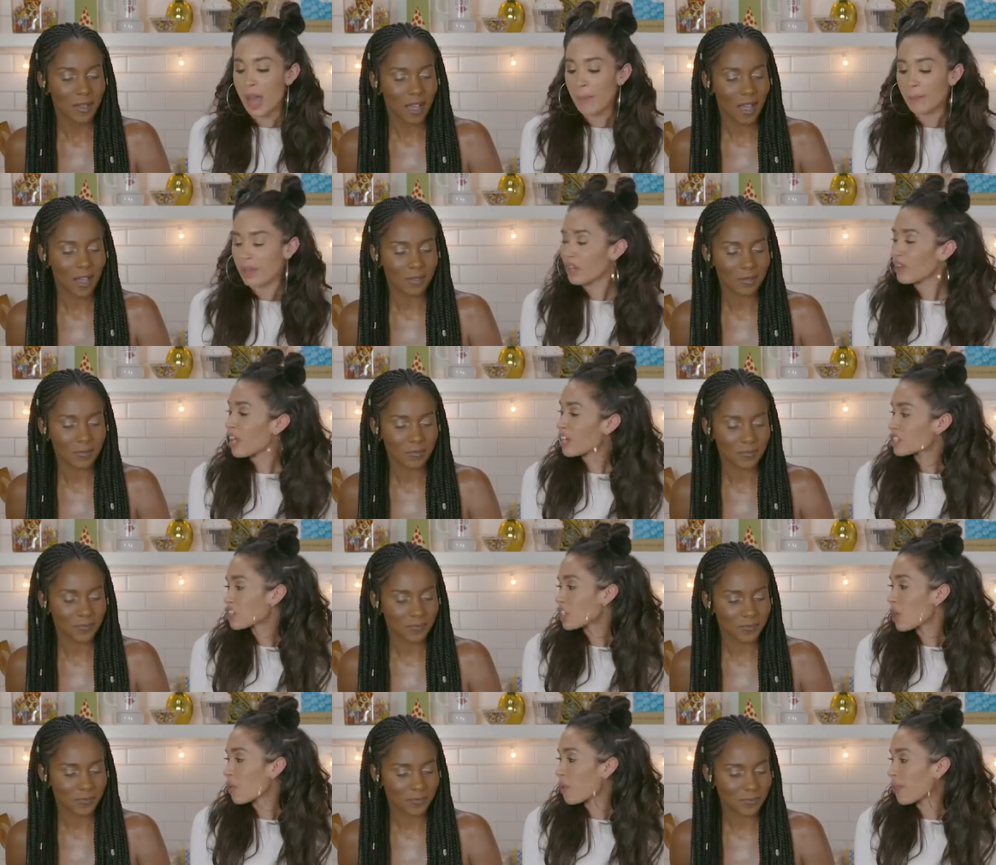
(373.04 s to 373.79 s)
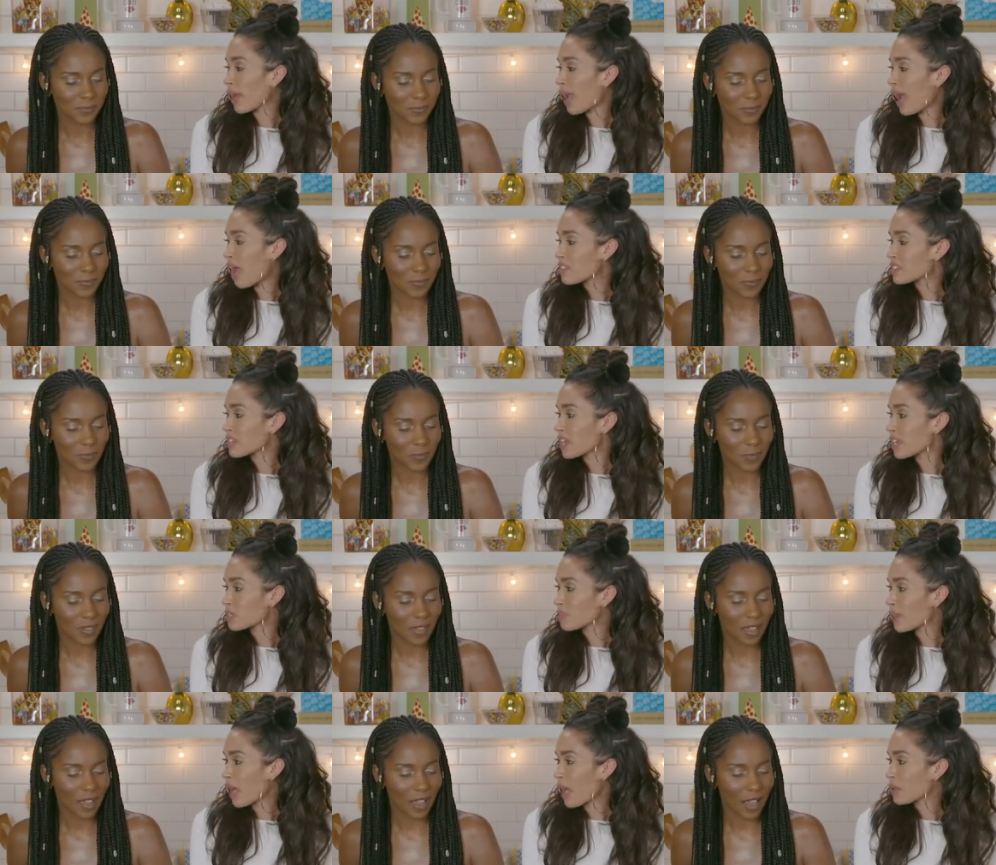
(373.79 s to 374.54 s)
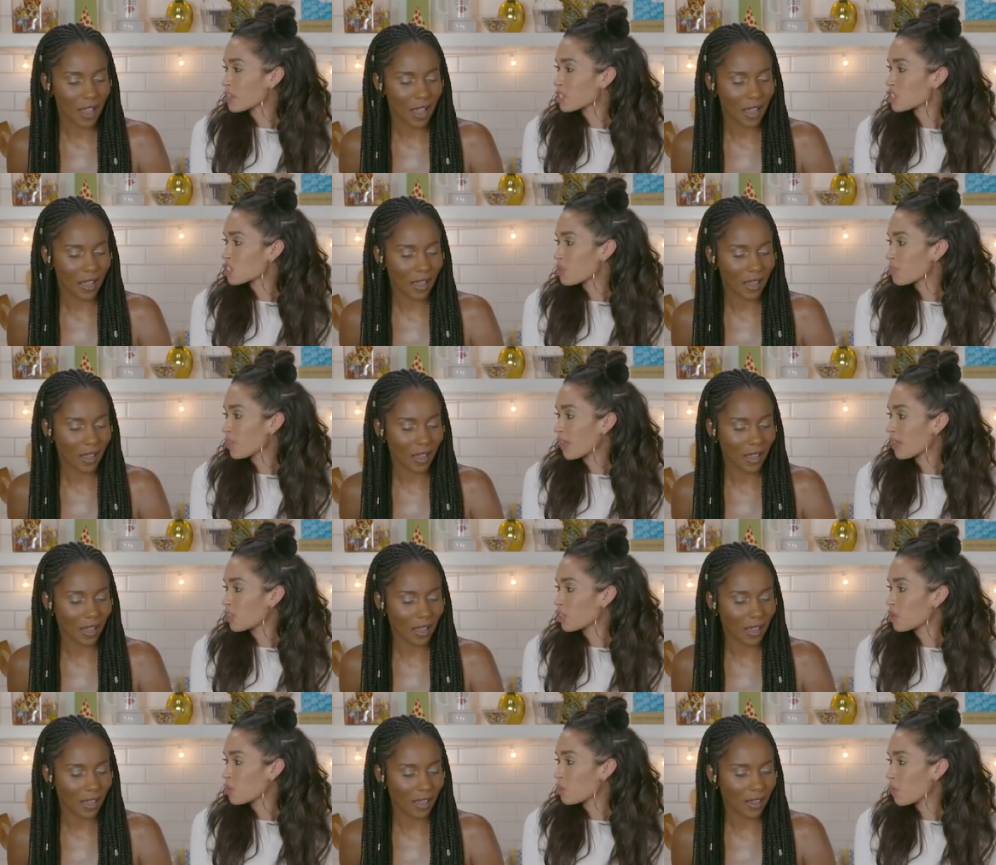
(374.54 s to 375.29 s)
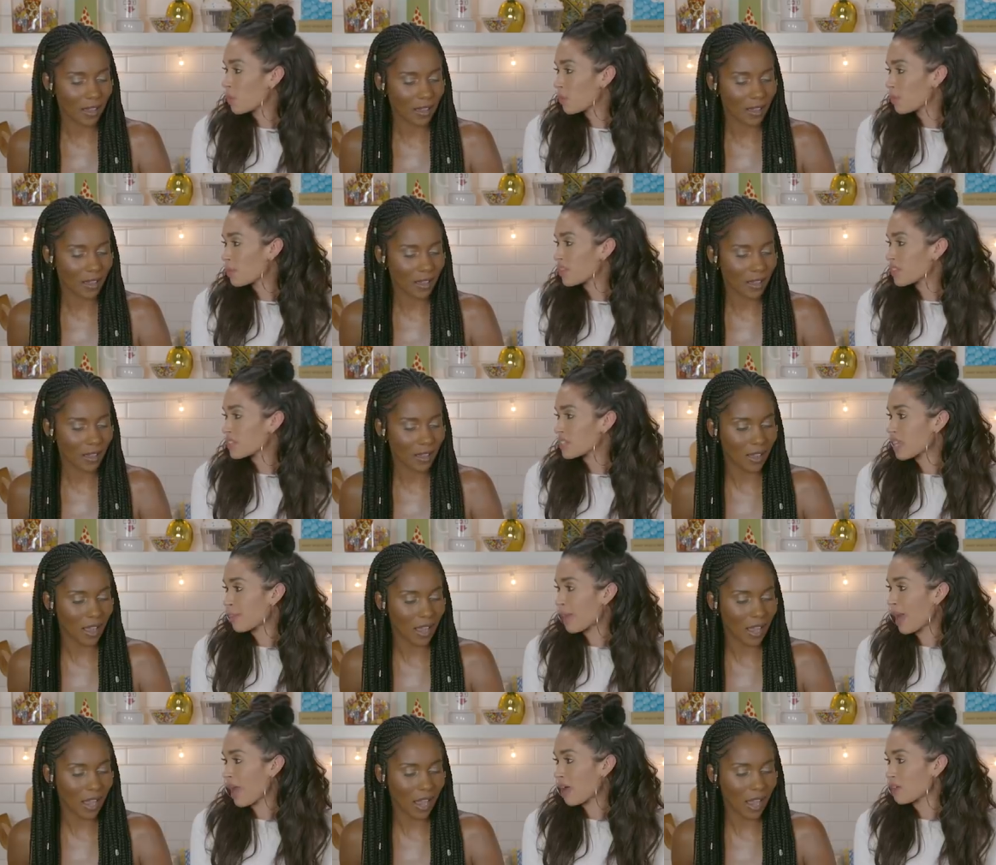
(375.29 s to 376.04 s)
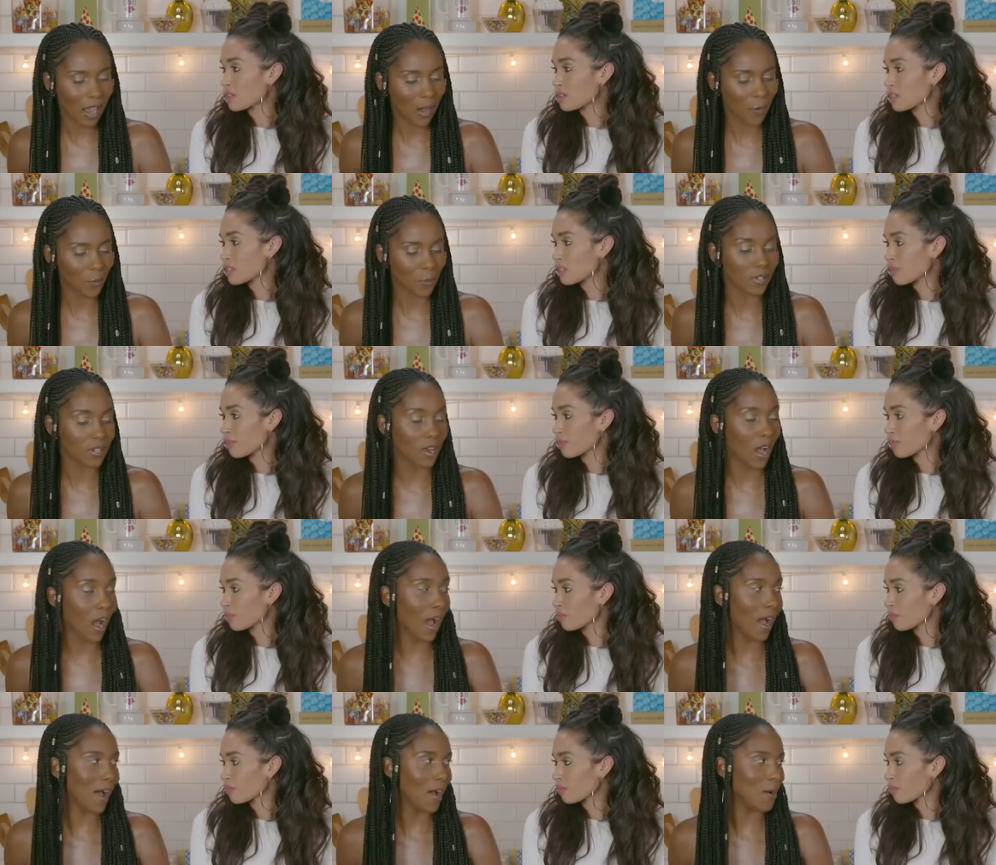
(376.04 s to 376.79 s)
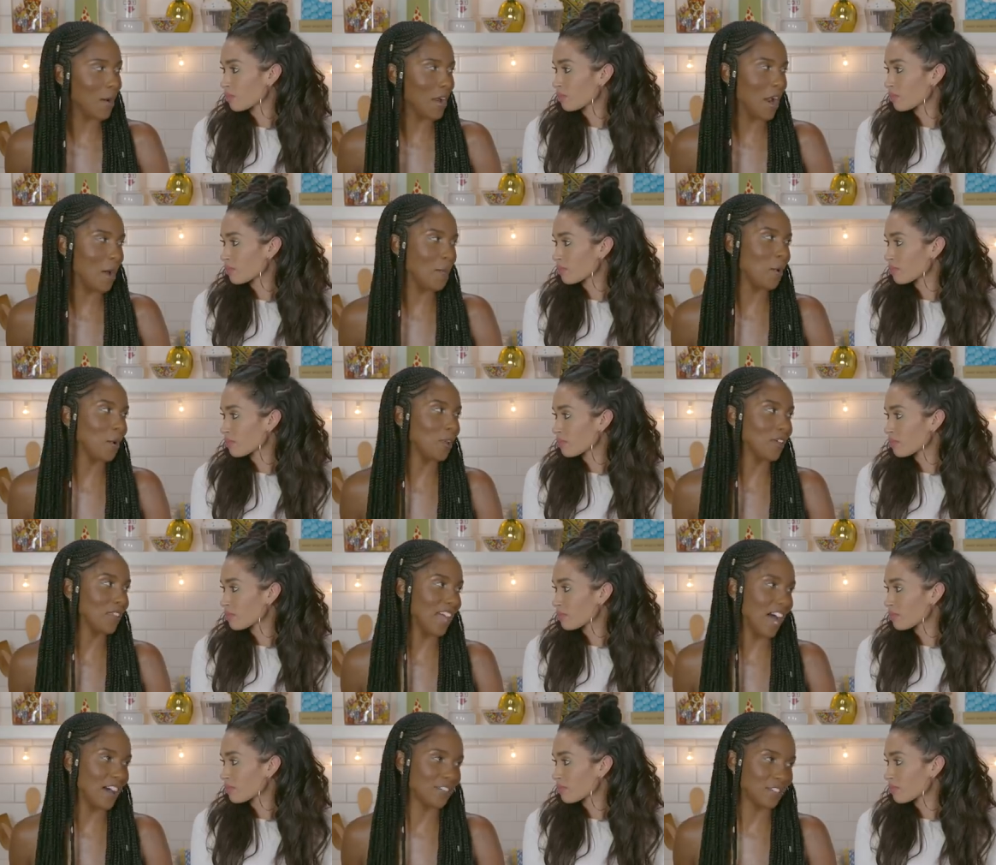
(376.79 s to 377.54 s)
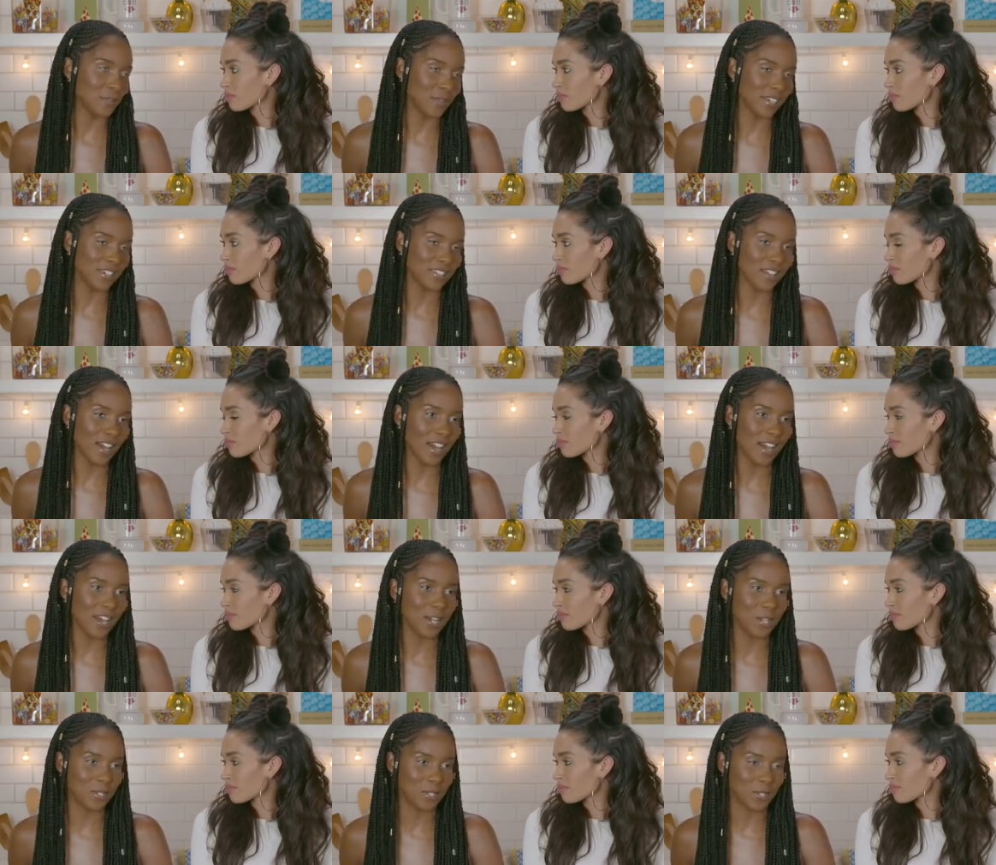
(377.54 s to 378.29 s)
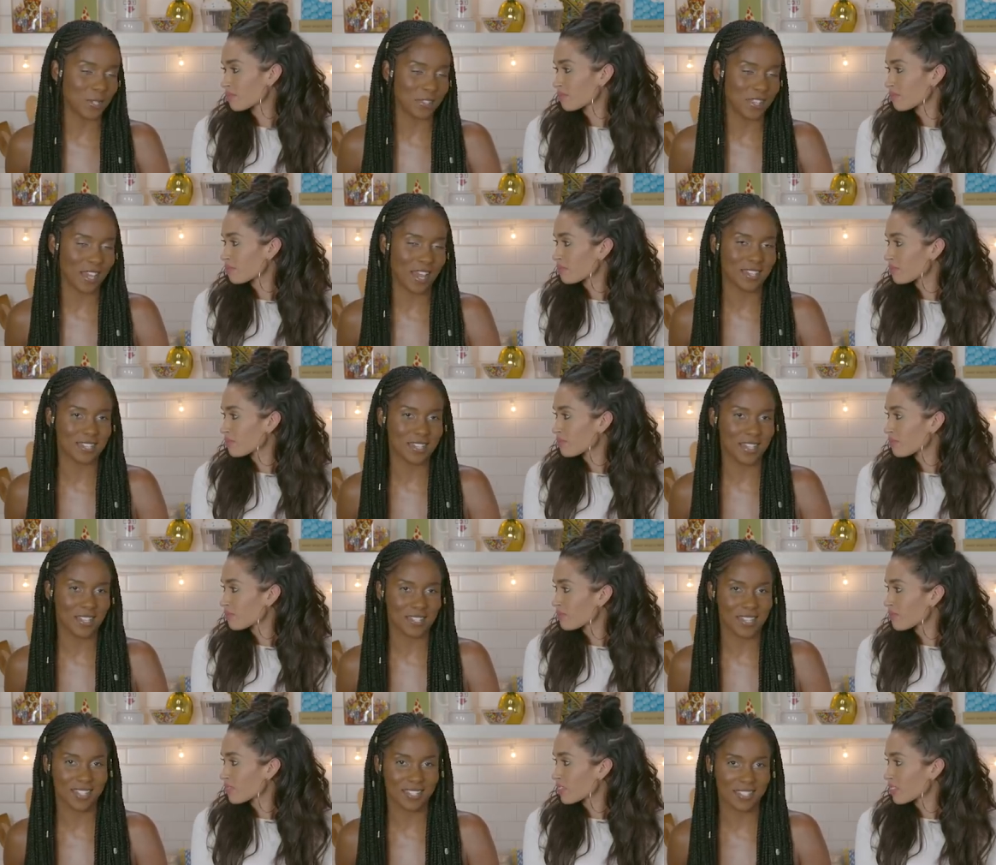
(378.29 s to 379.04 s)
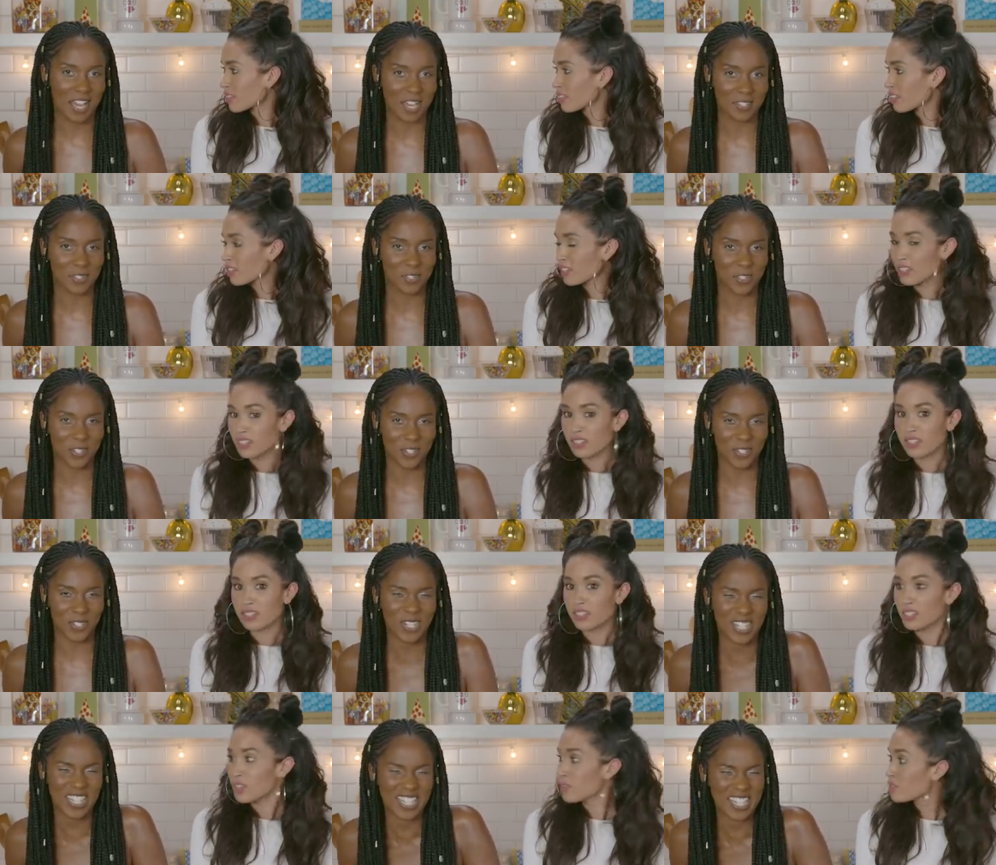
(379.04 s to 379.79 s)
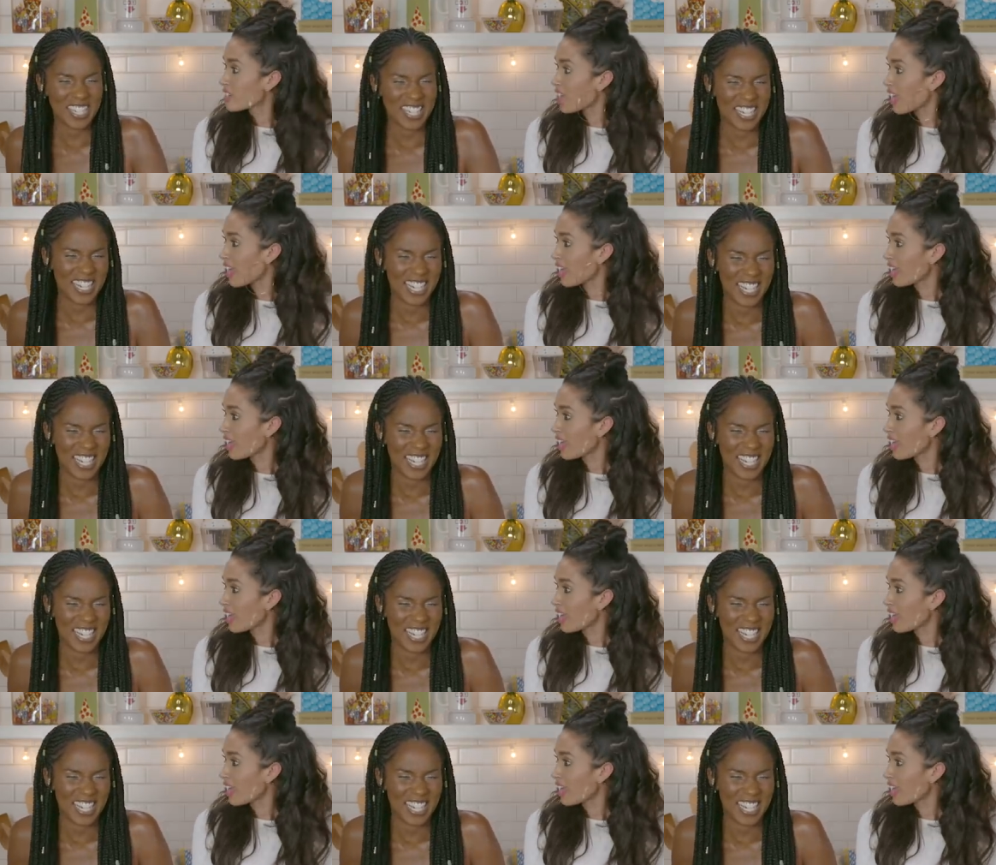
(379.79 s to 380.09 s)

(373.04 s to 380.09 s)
Speaker 1: Um, I don't actually know what my house is, but I would assume that you we would be the same house. Or
Speaker 2: not, and I'm only laughing because I took that test like last year. You did?